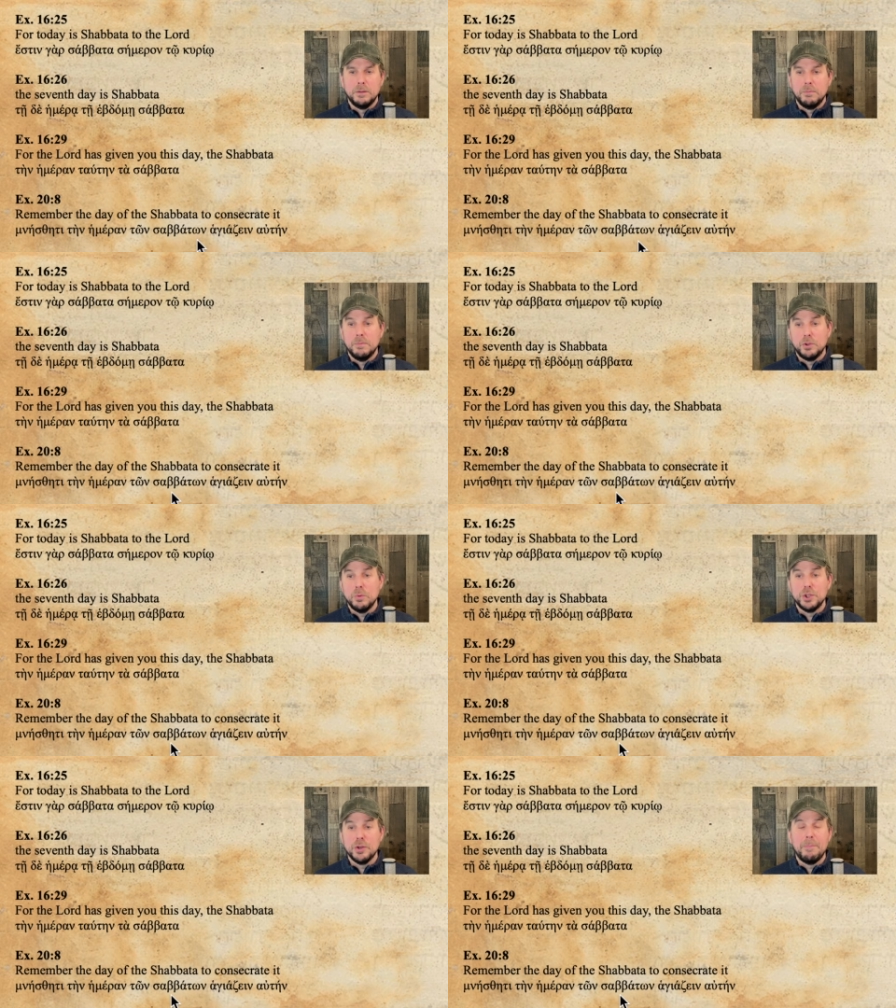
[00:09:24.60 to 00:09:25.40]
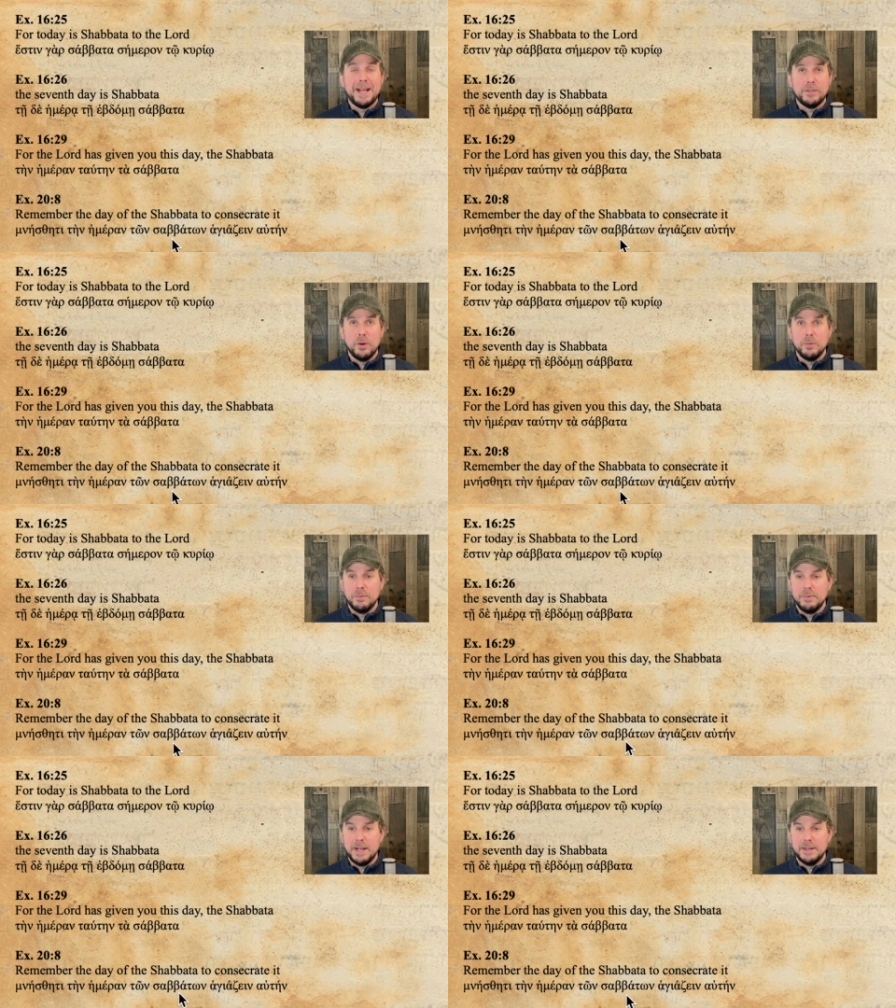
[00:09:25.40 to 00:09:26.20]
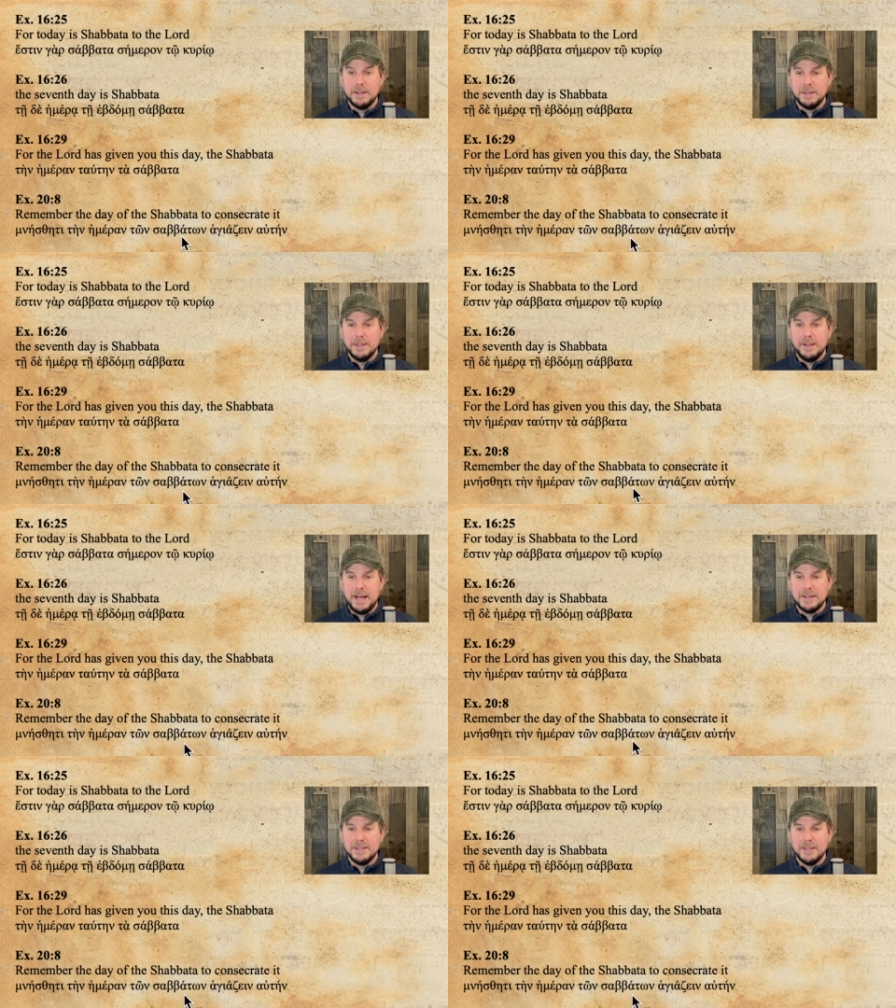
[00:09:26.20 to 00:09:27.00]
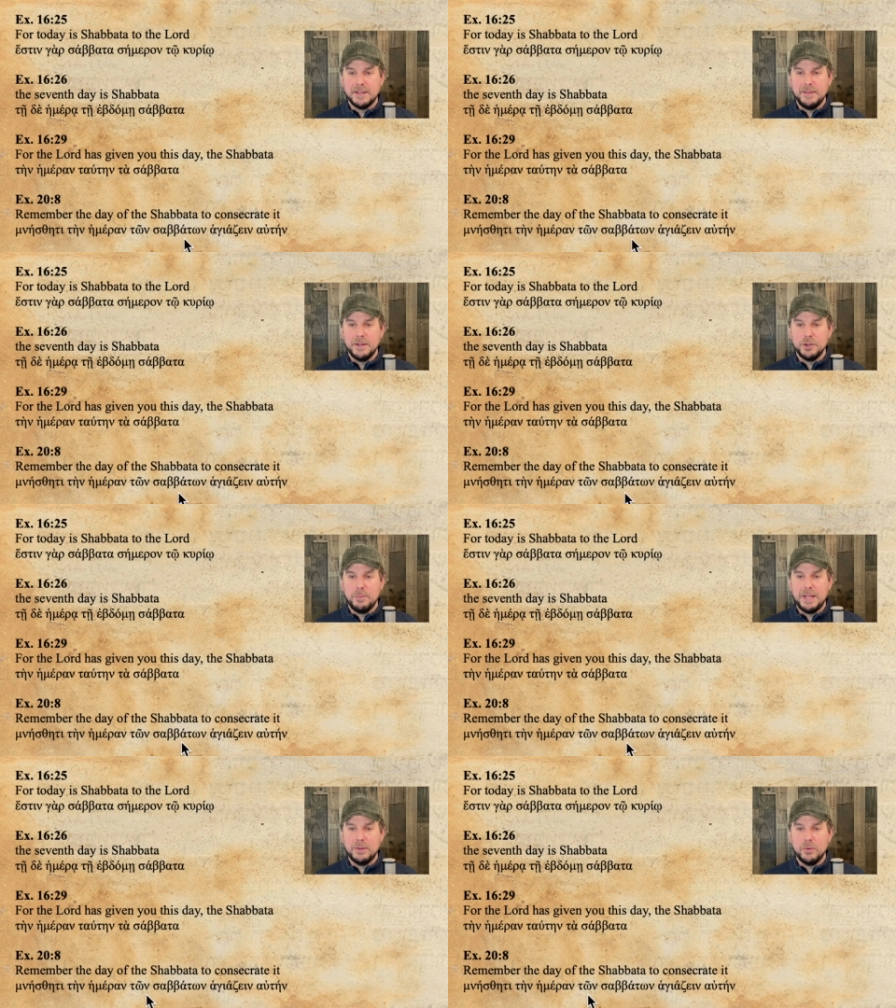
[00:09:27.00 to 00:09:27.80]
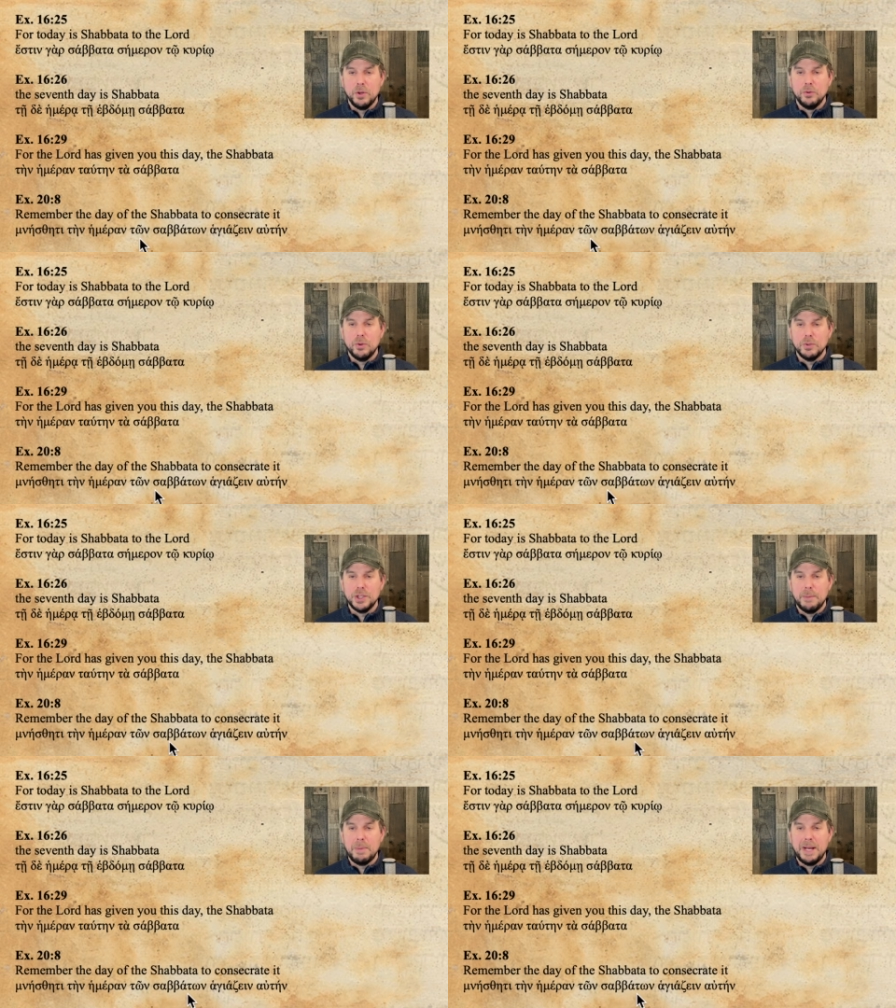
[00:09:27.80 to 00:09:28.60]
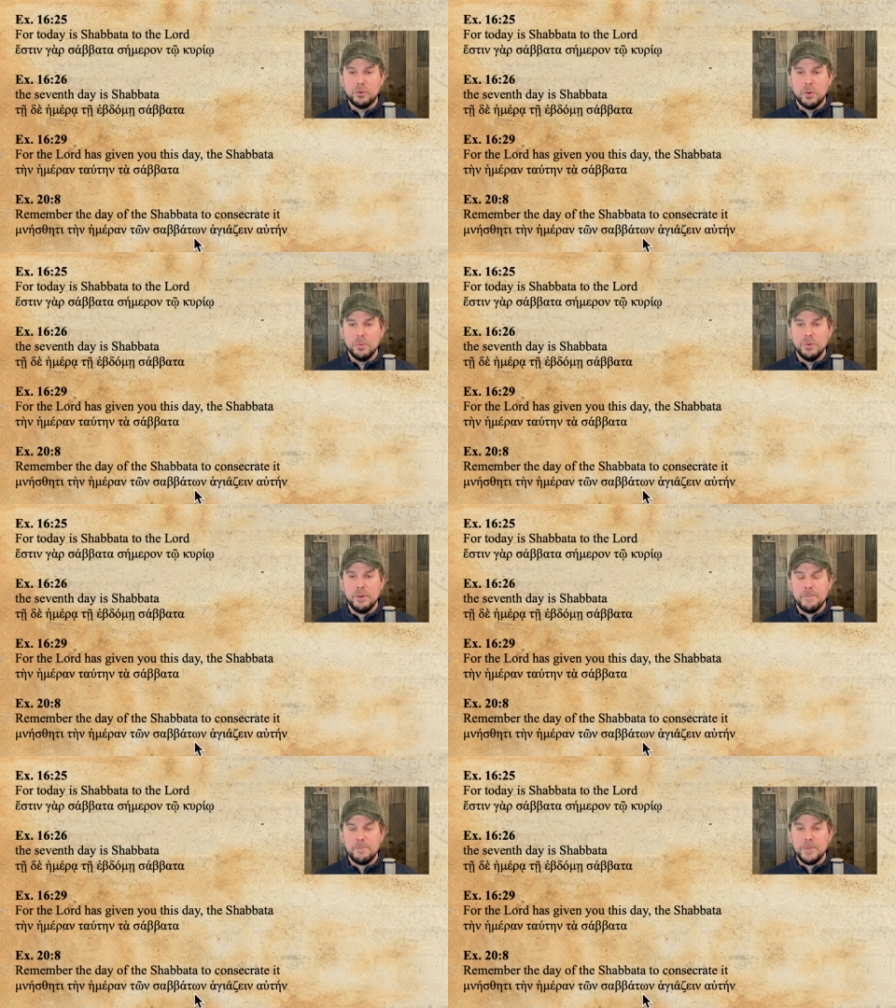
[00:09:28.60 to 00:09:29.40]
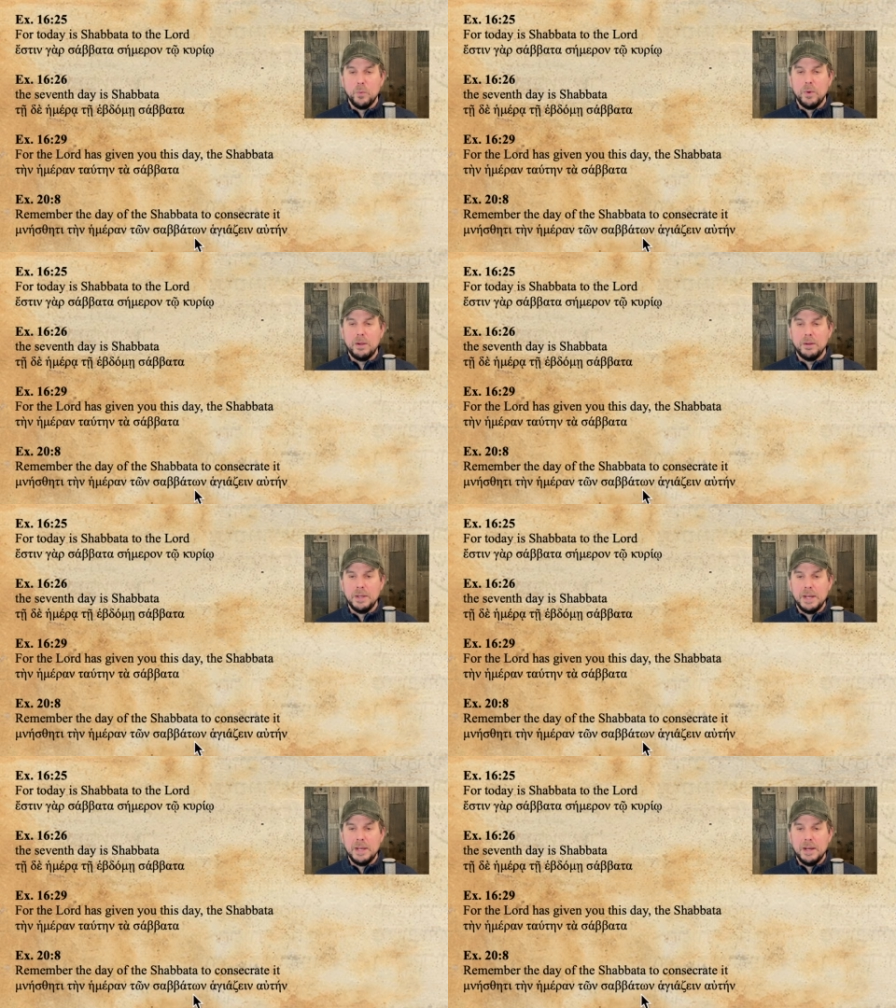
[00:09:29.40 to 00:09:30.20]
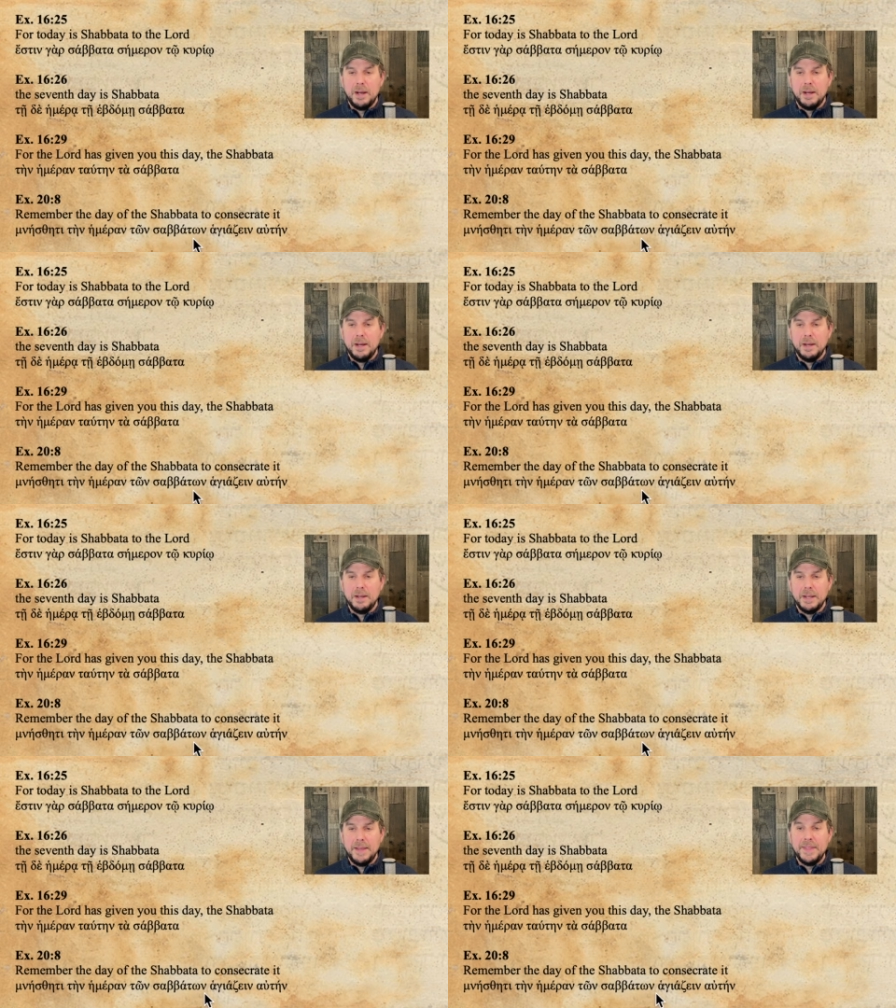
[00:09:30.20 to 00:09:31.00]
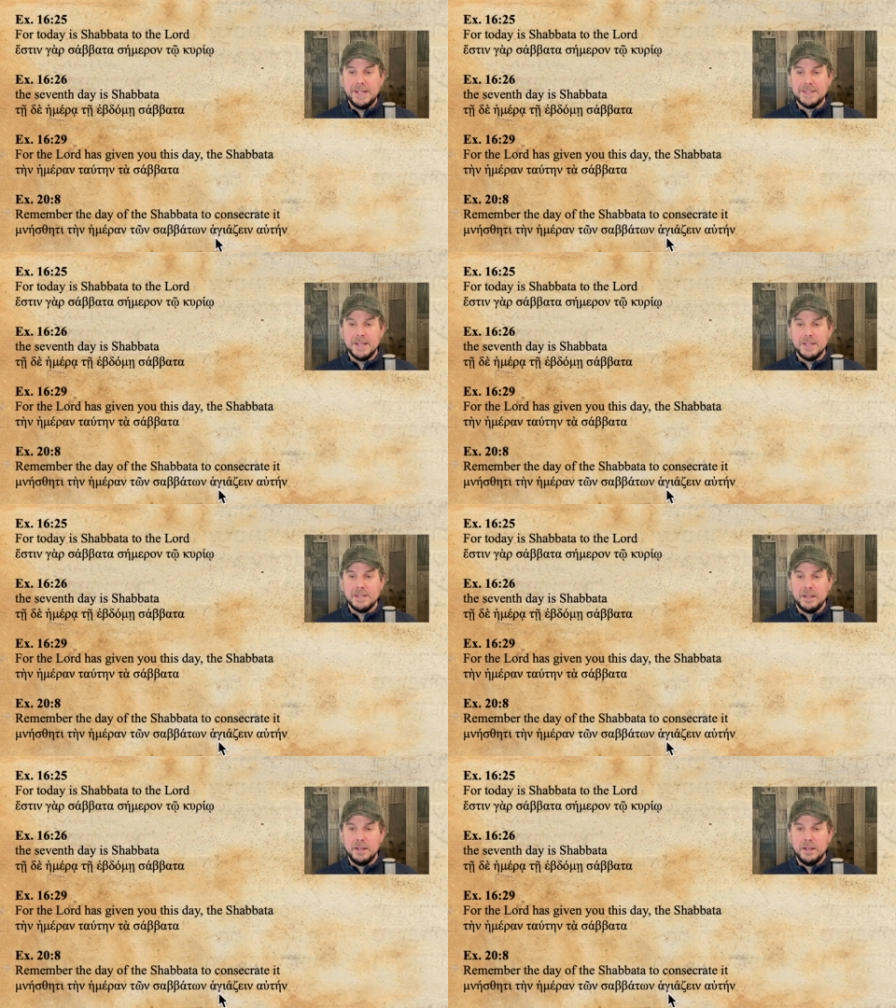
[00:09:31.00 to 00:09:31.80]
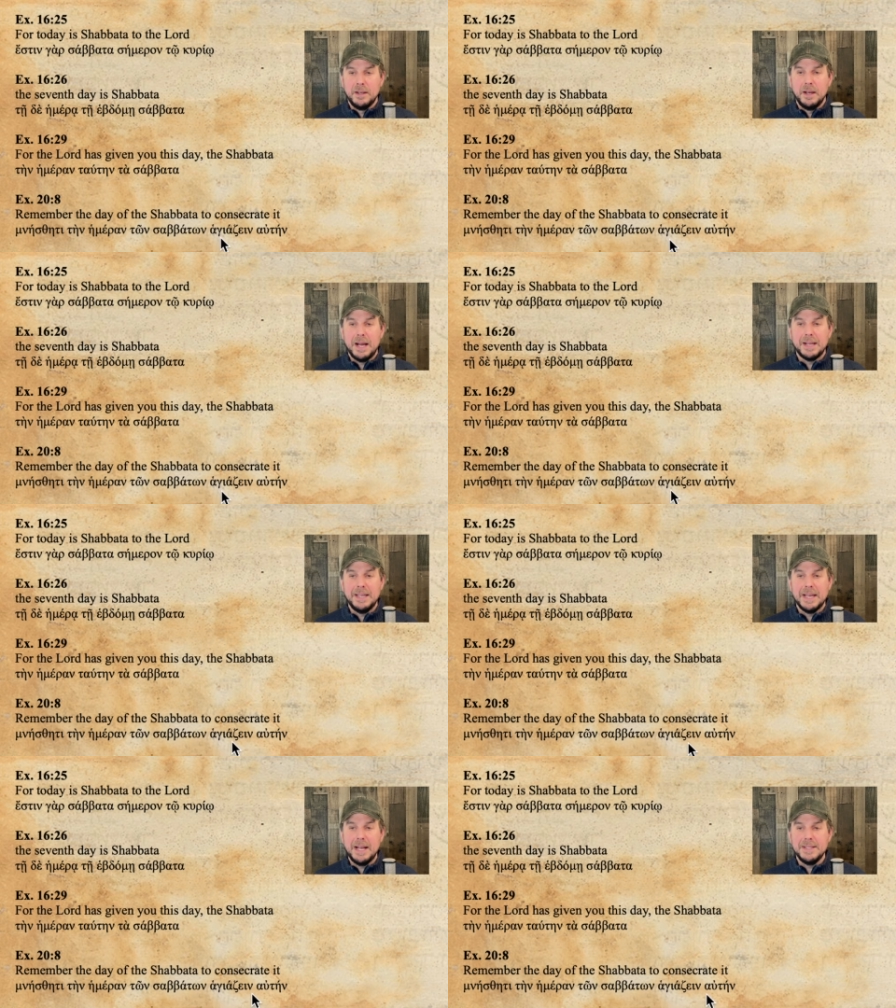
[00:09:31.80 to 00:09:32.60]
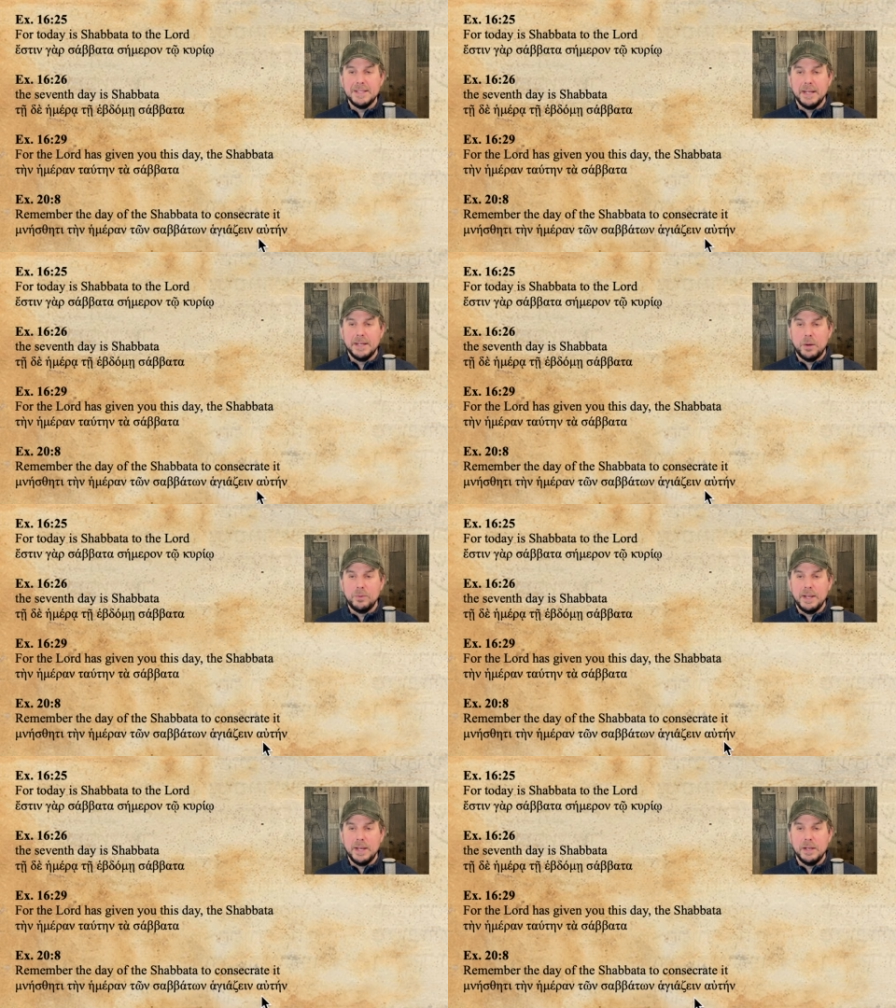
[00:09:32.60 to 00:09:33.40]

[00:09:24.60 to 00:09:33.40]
Ton shabbaton, technically, the accent's on the shabbaton. Ton shabbaton. Well, uh, and then it says, hagiad zenotein,